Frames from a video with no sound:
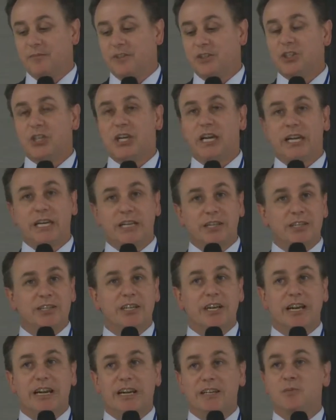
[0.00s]

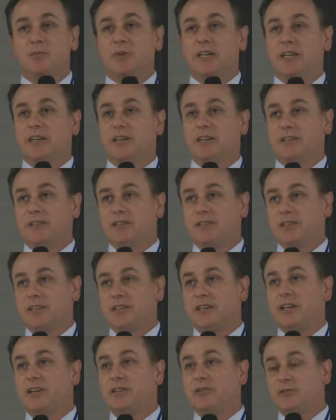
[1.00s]
change has been a
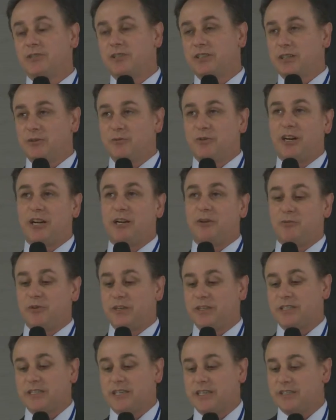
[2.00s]
constant, and you'll see why when
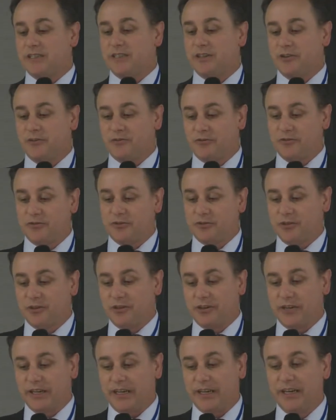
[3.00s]
we start to go through the
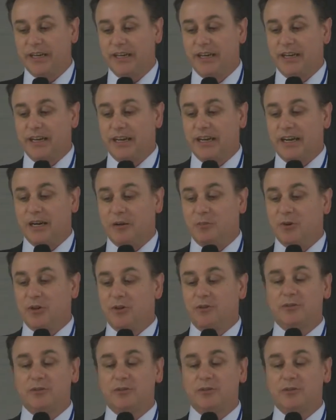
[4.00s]
story. But